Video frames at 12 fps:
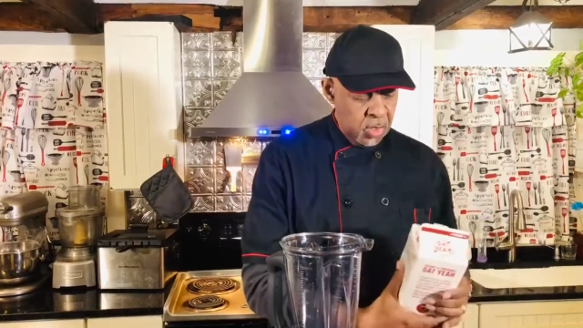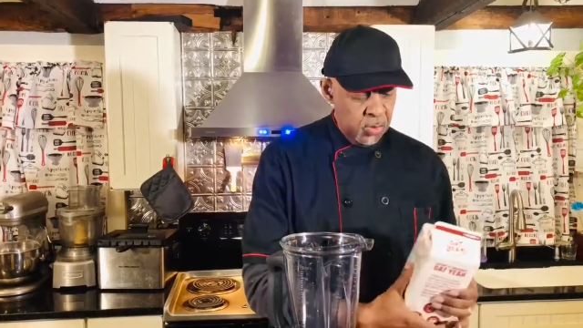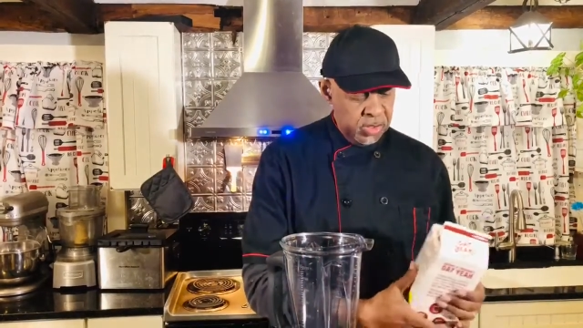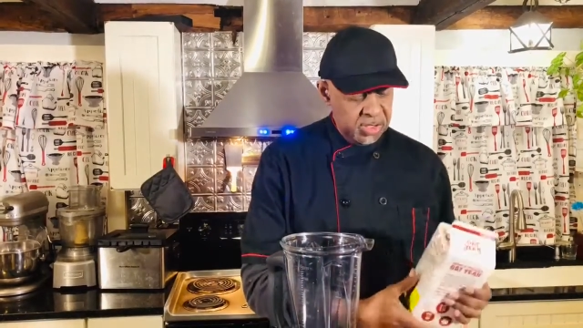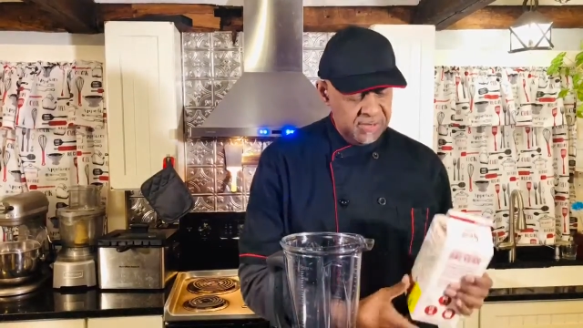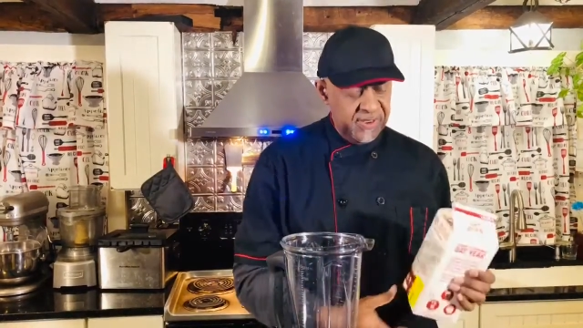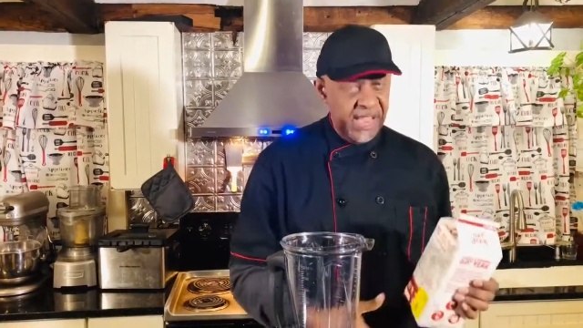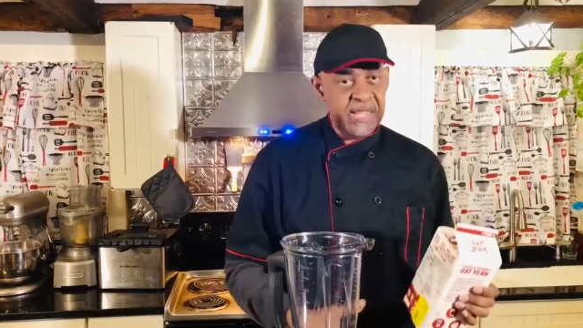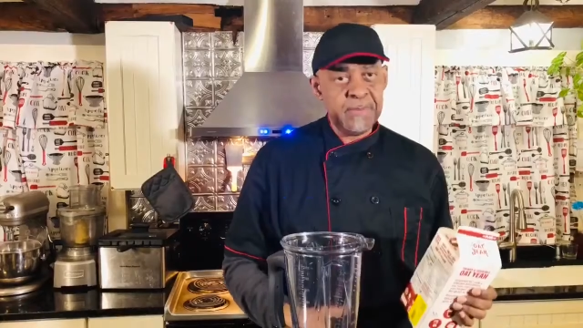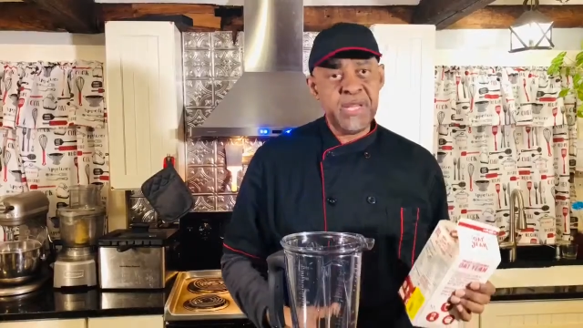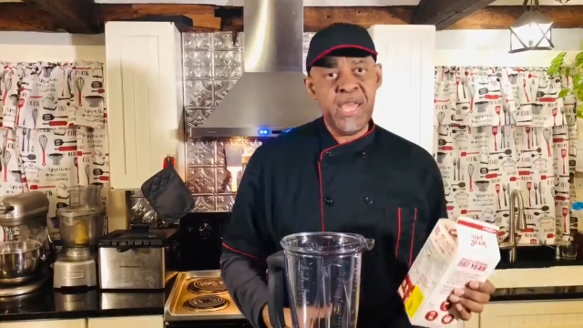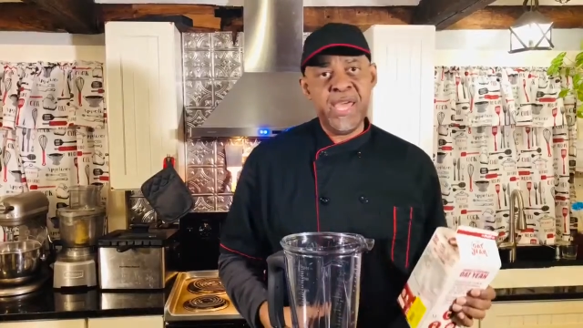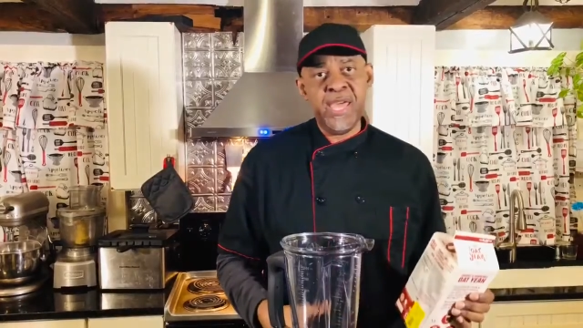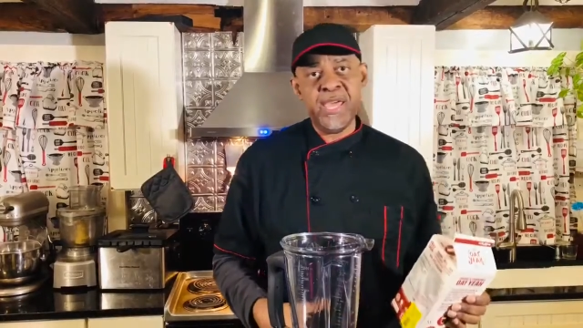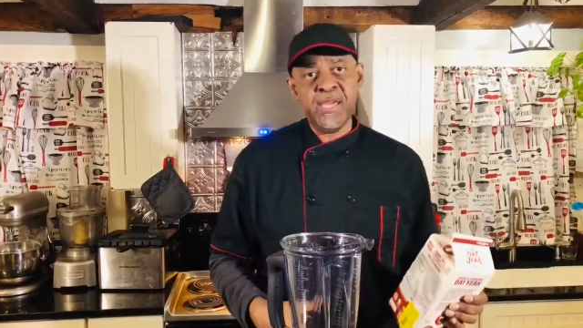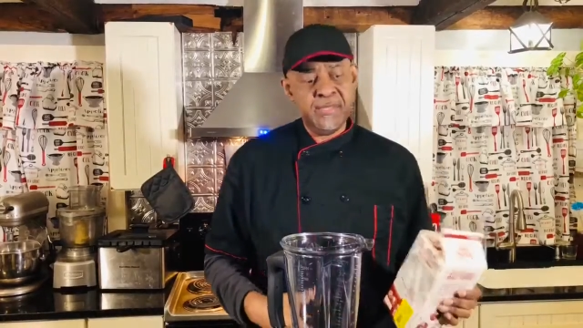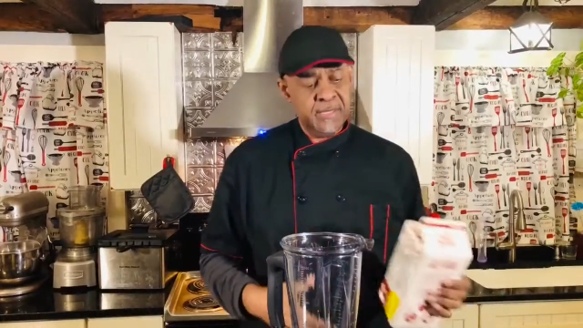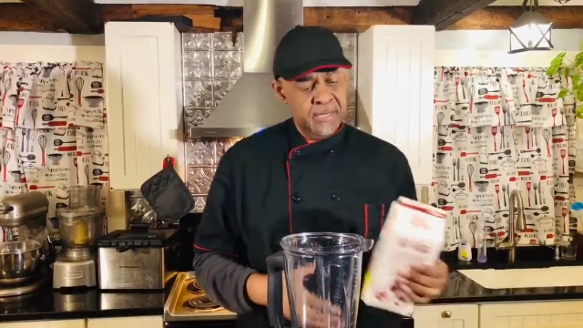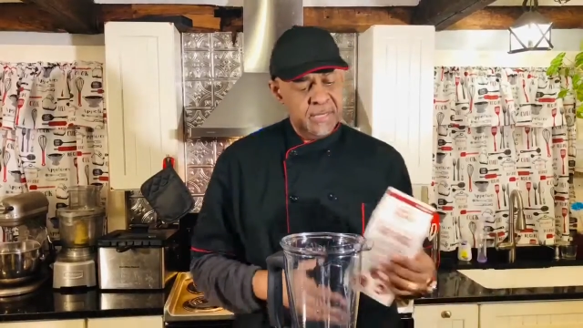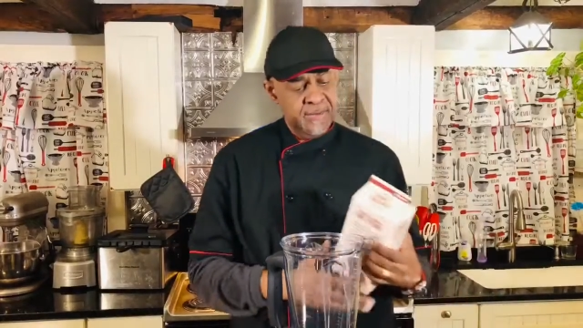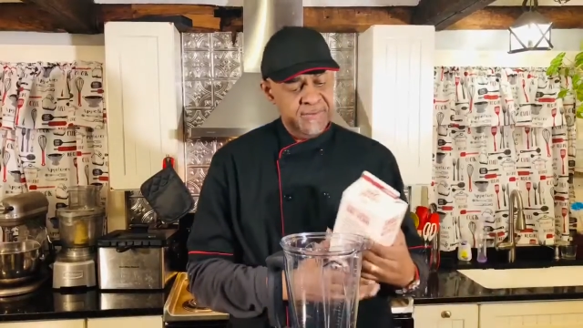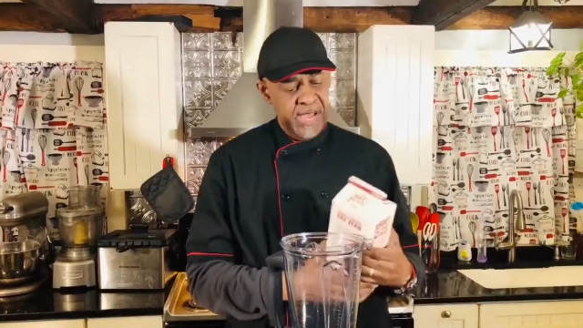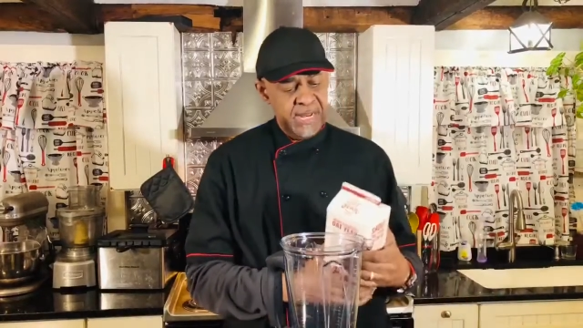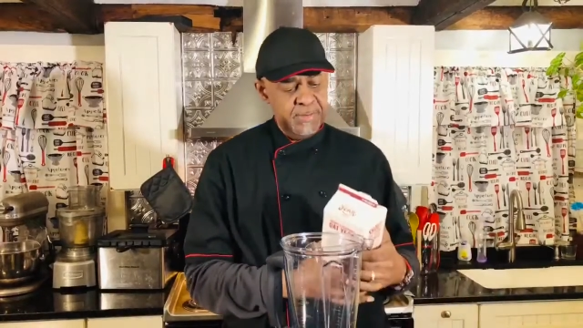which is vitamin A,
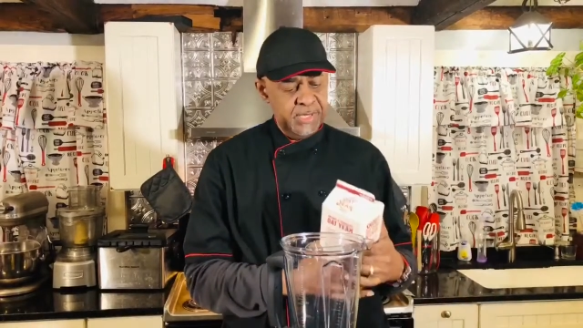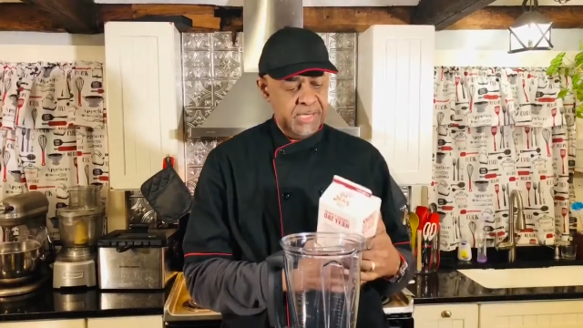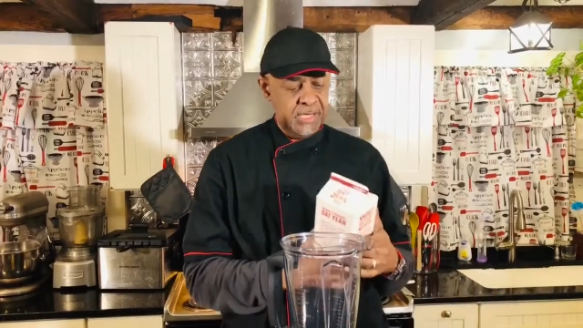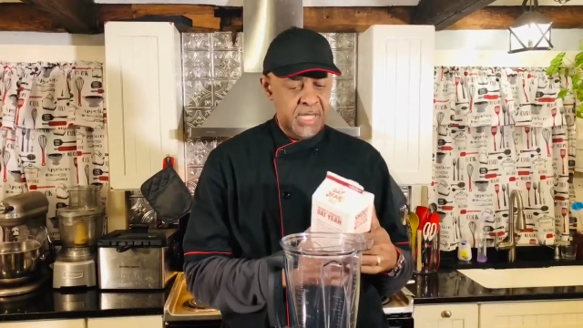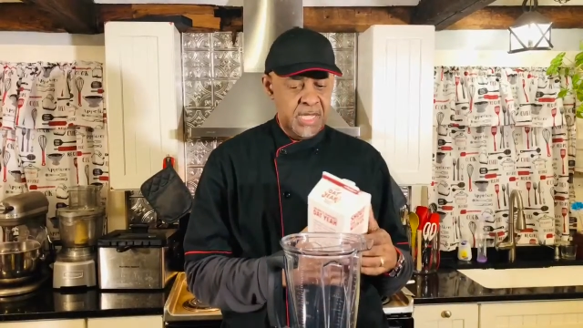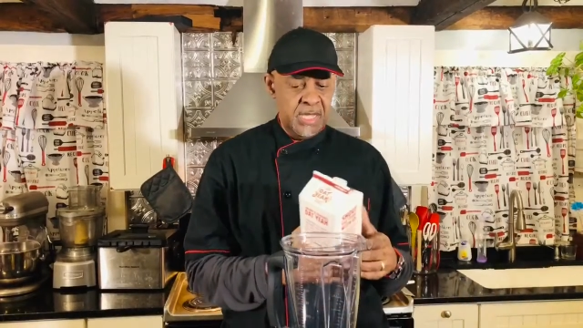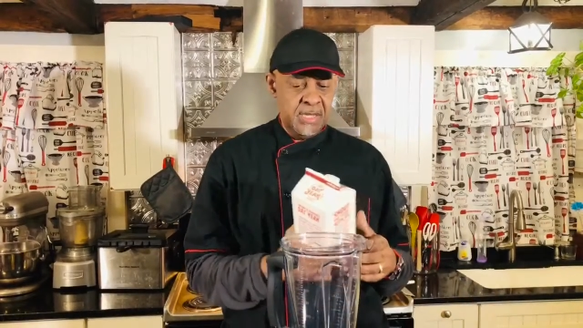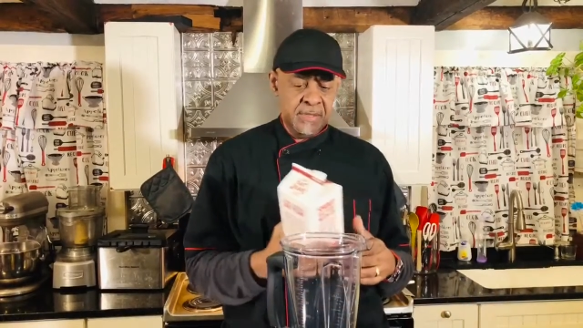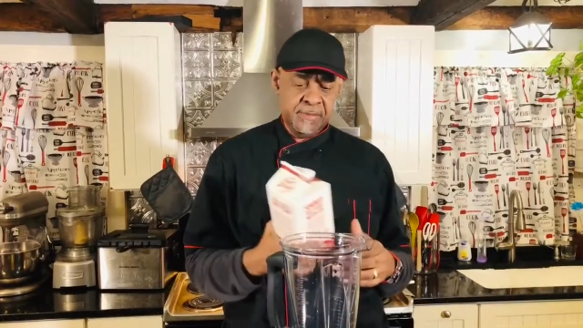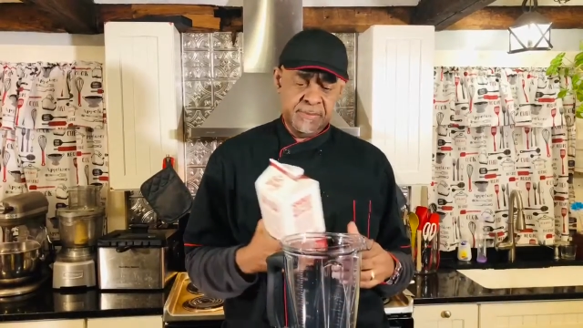vitamin C.